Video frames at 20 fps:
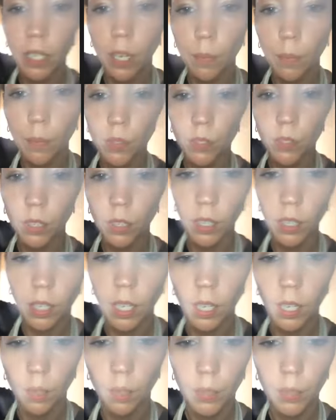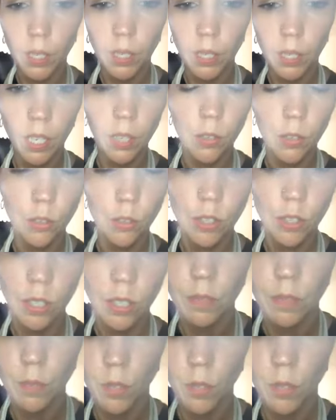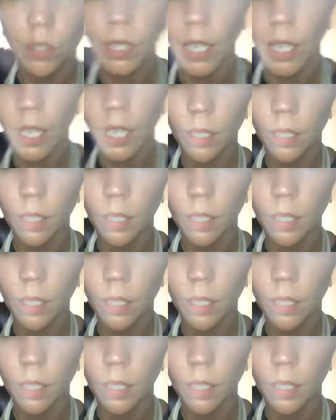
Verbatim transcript: just gonna kind of plug in just for a sec.